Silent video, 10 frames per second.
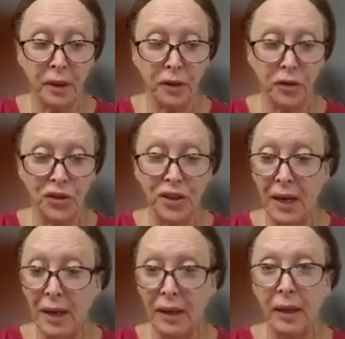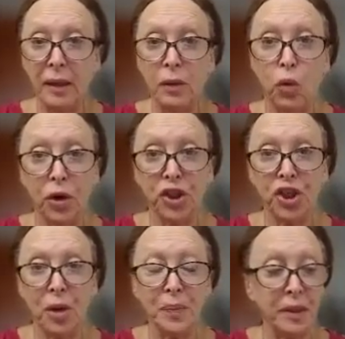You say in
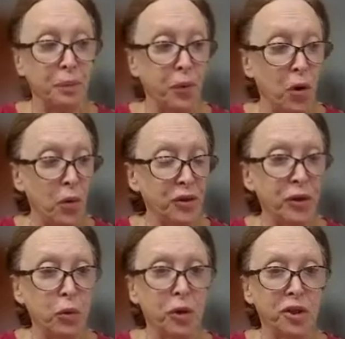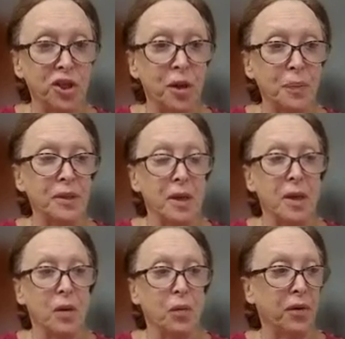workshops, in poetry workshops
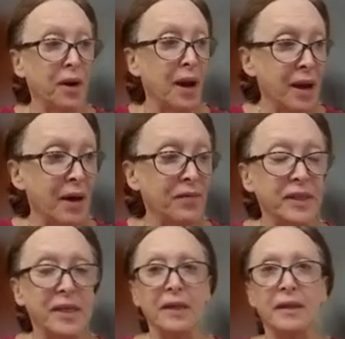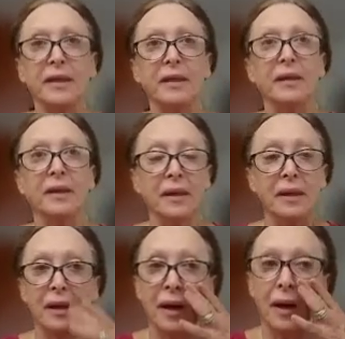where I have attended,
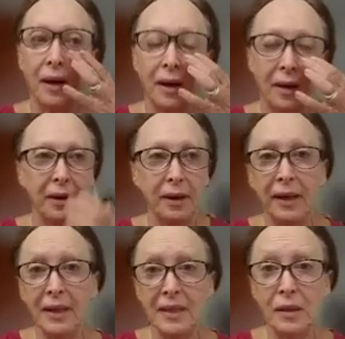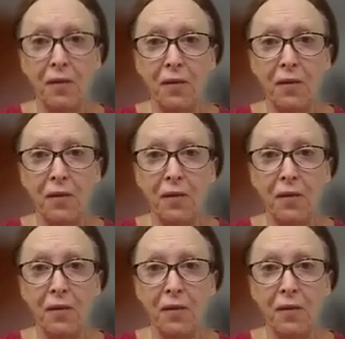it is